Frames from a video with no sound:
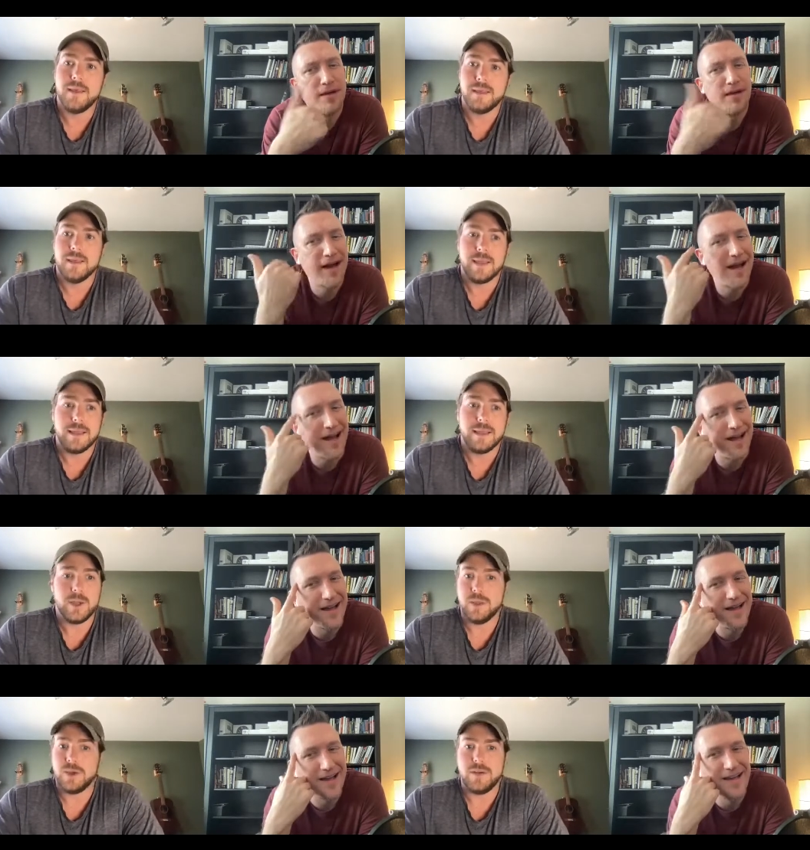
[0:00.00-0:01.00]
Speaker 1: only ah. 35
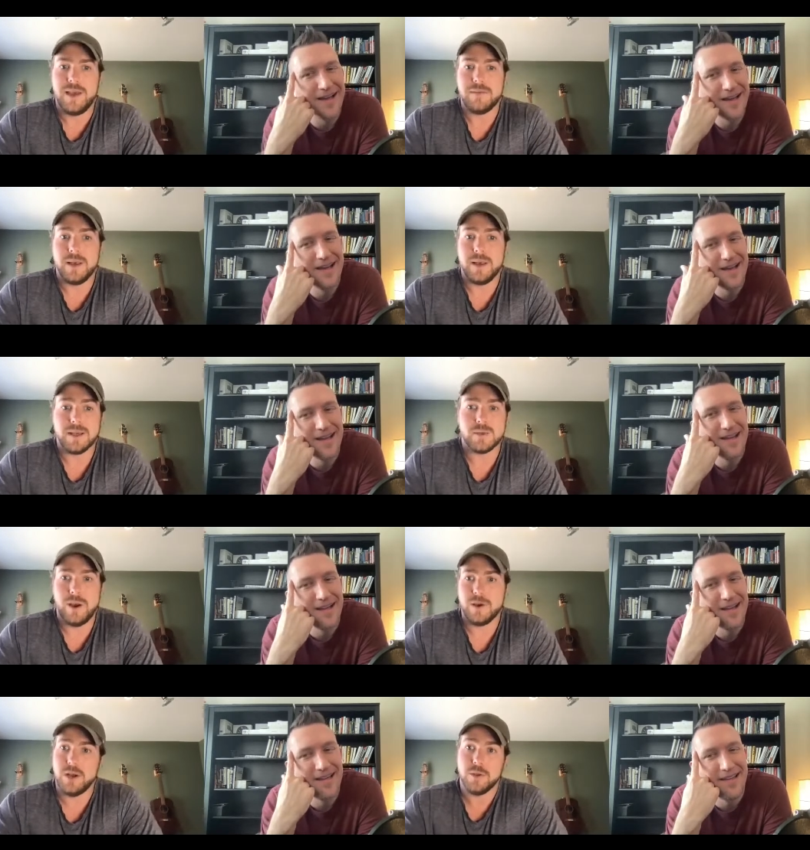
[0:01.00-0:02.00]
uh, bucks where, you know, the
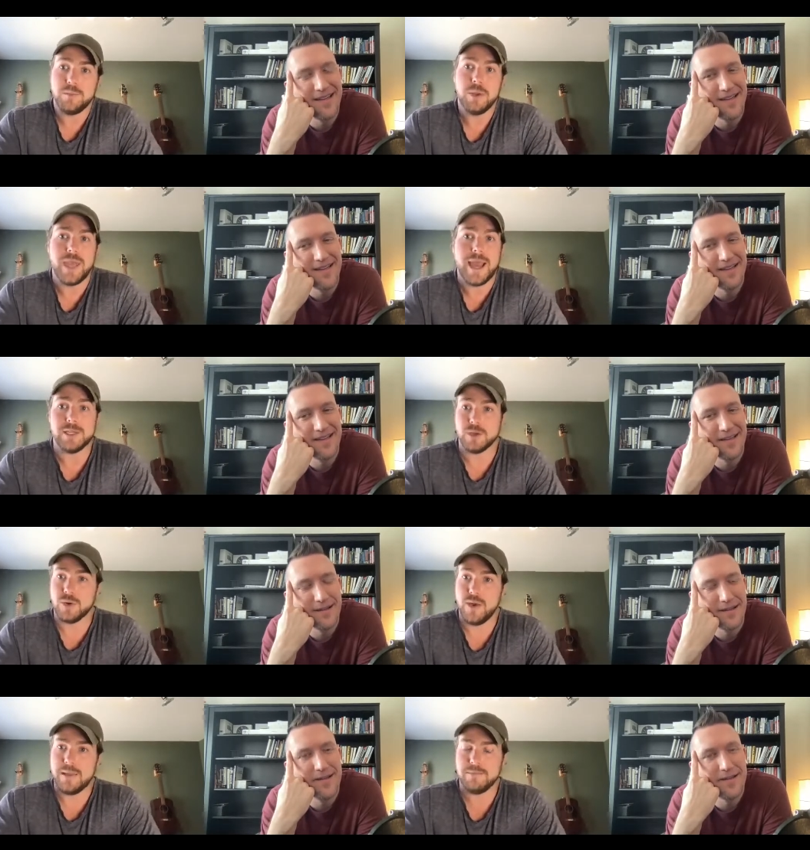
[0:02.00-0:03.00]
Blue Yetis are great,
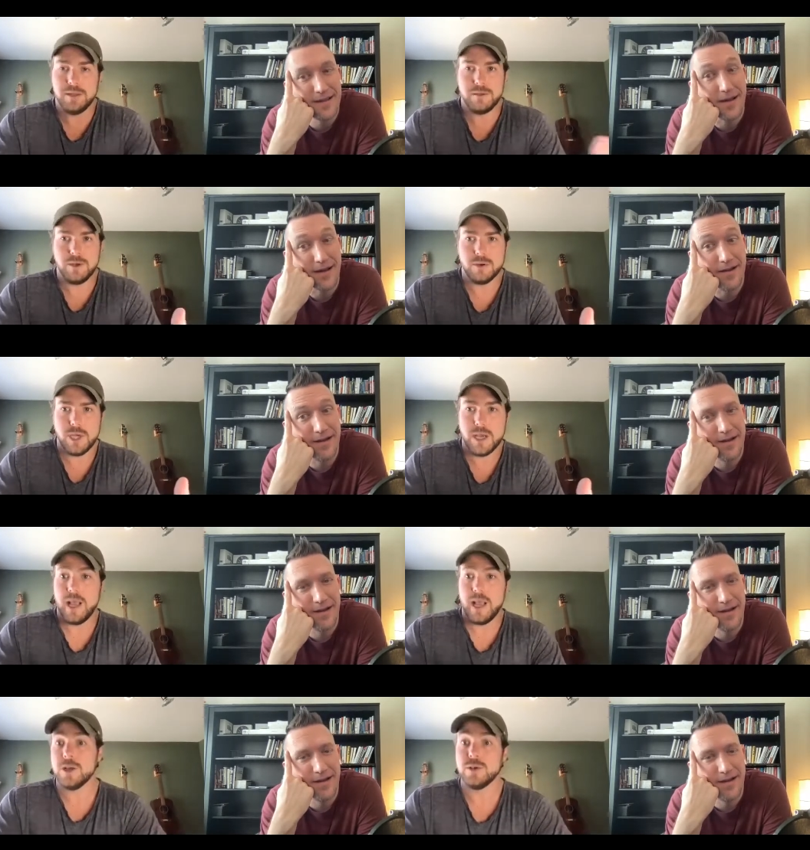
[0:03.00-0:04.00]
but you're yeah. talking
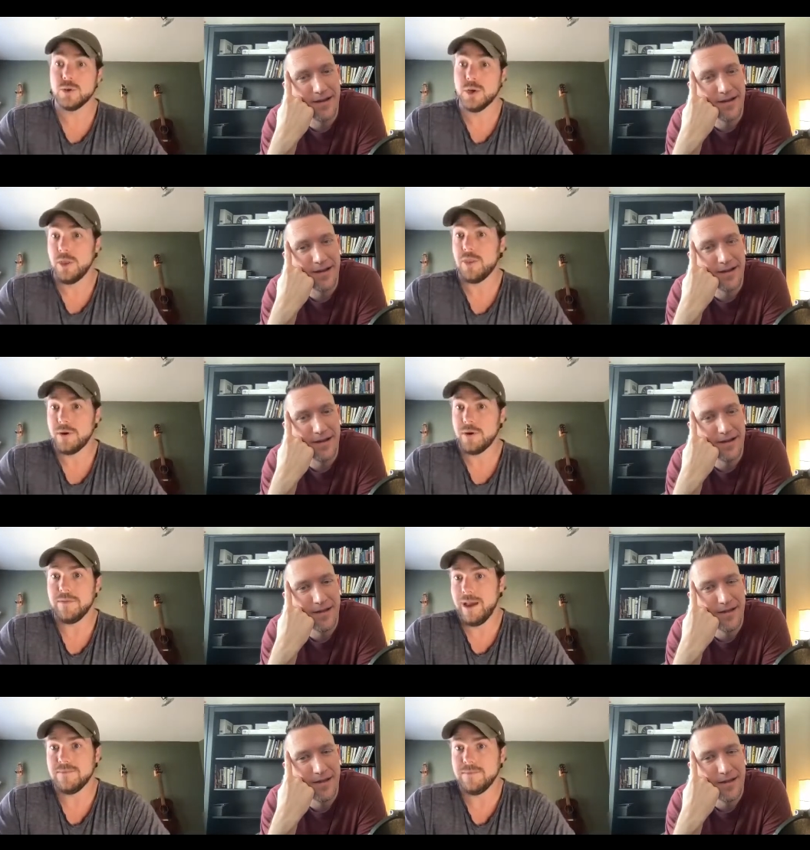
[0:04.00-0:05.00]
135
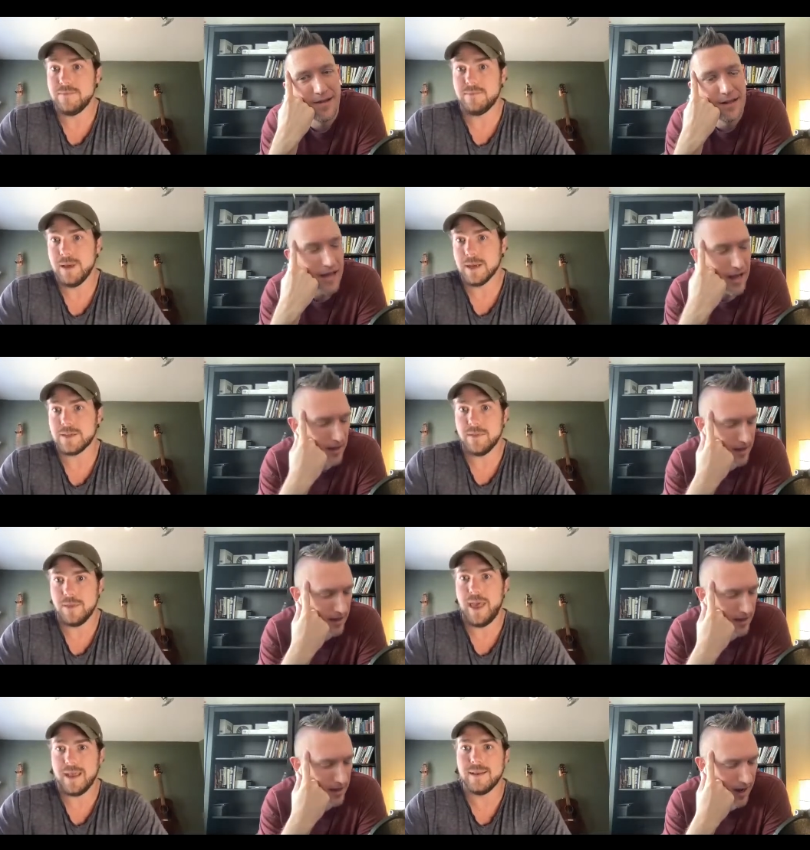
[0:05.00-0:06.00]
bucks for that.
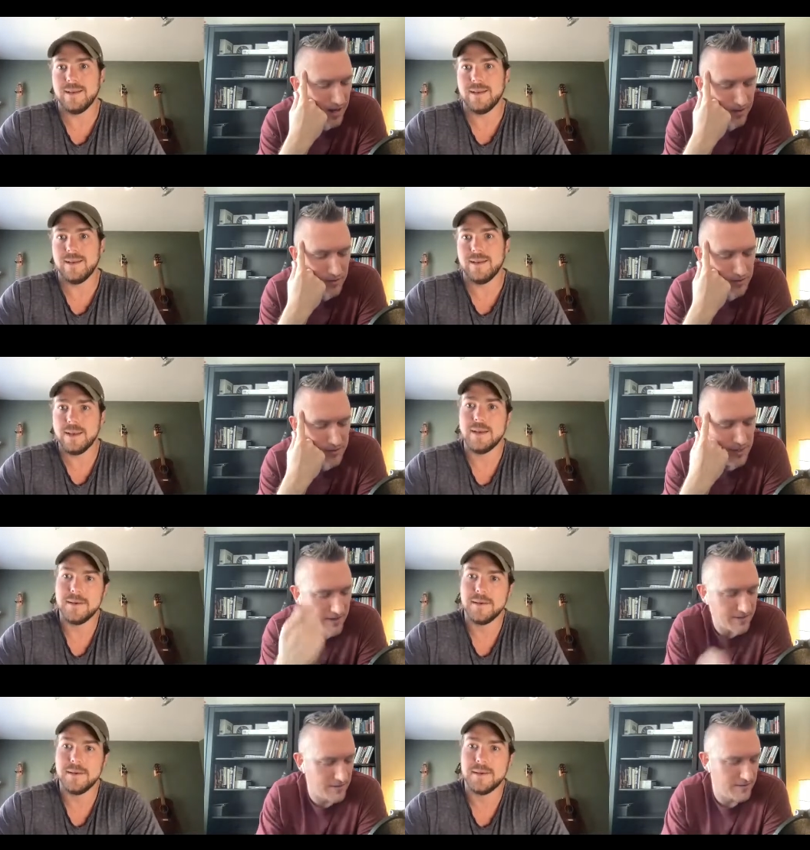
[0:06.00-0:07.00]
Speaker 2: I use
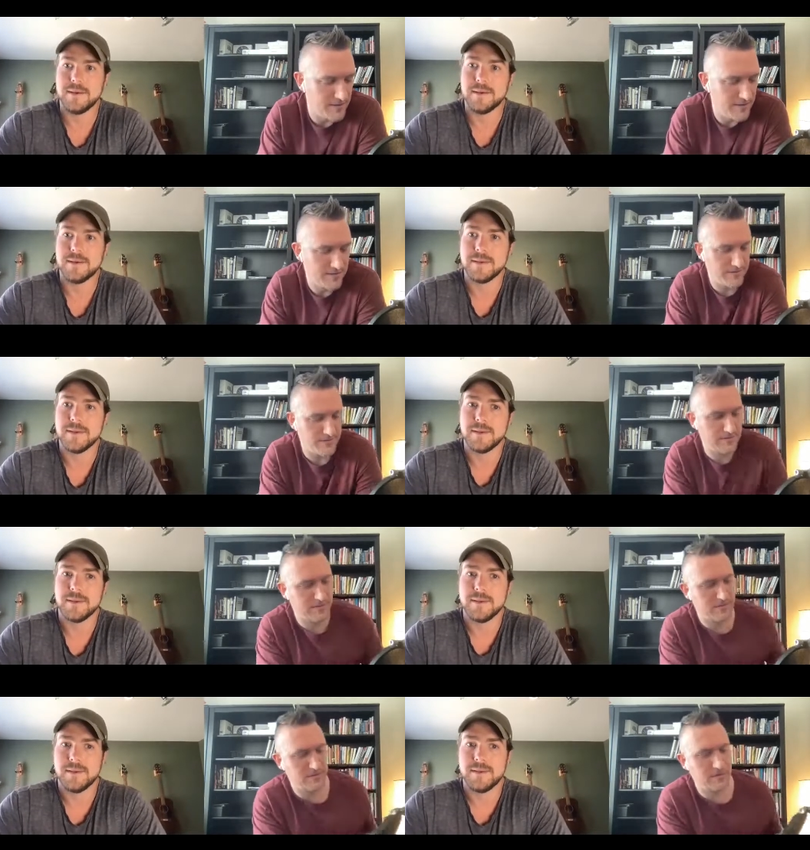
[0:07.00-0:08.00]
uh,
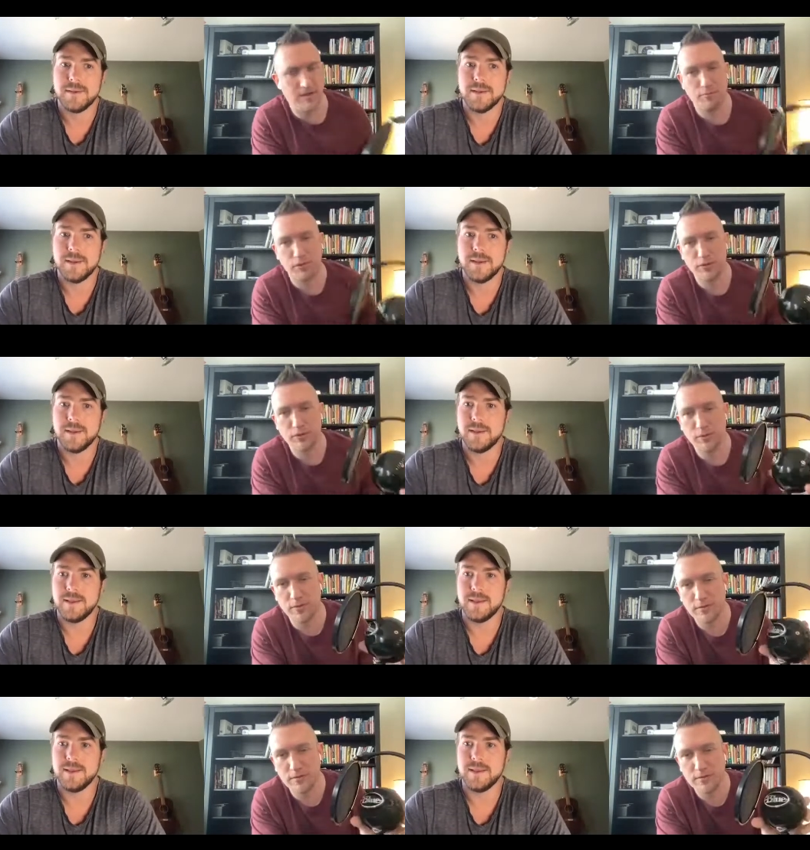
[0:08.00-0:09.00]
the
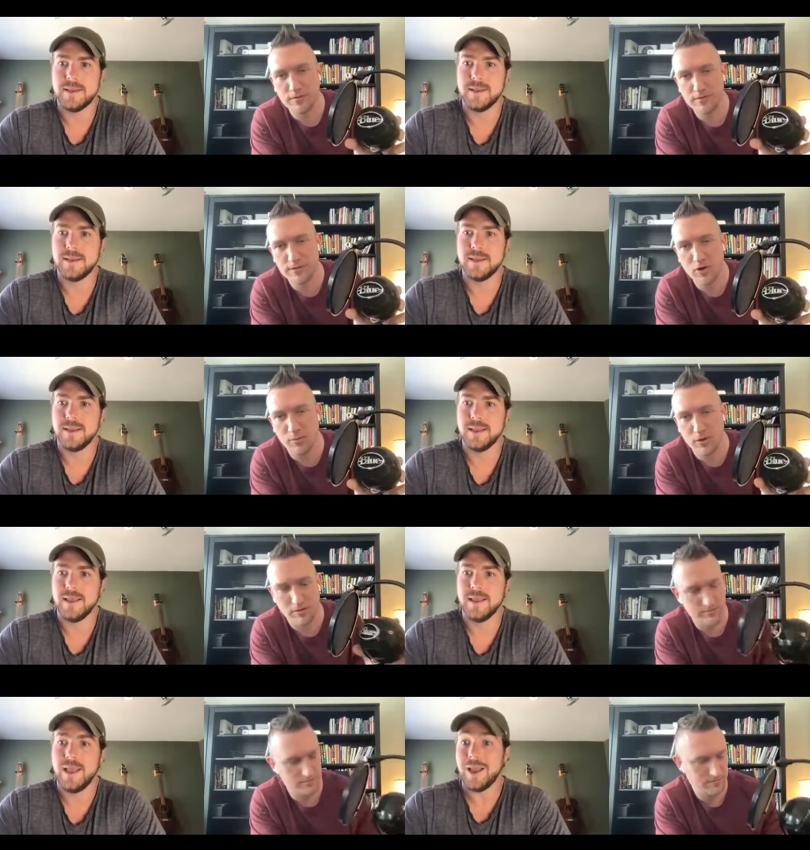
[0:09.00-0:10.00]
blue snowball.
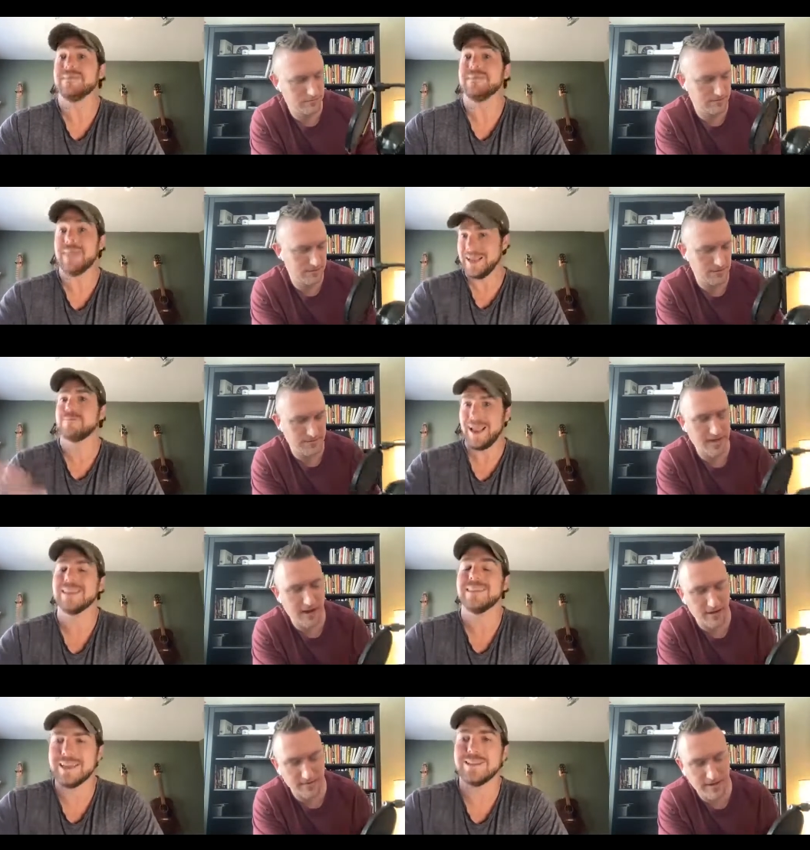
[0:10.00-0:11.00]
Nice, right? Yeah, yeah.
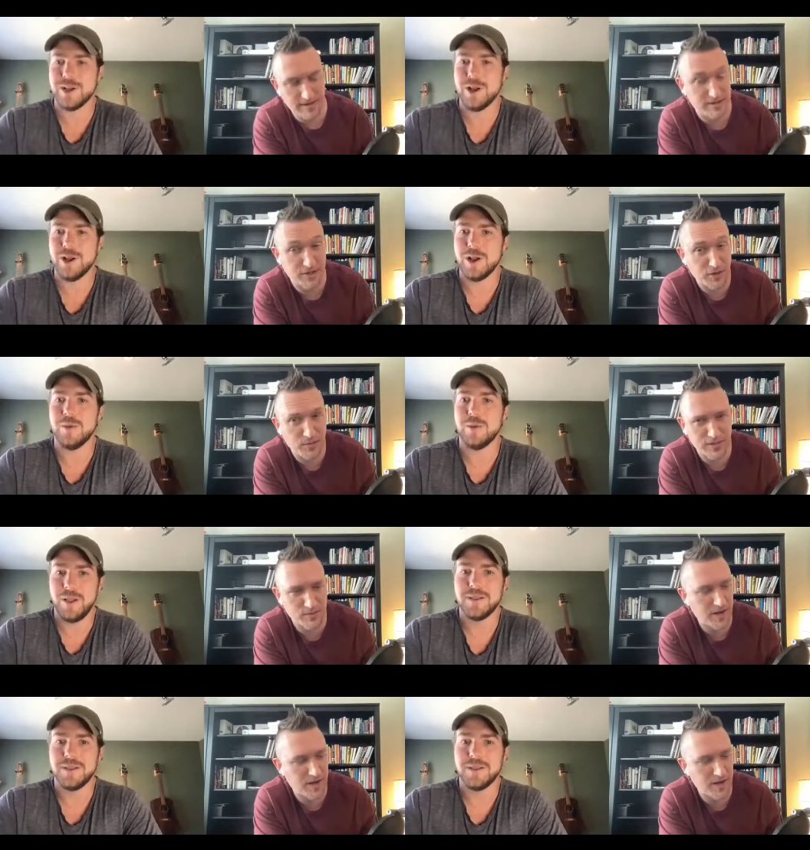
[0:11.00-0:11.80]
Snowball. And it's a good one as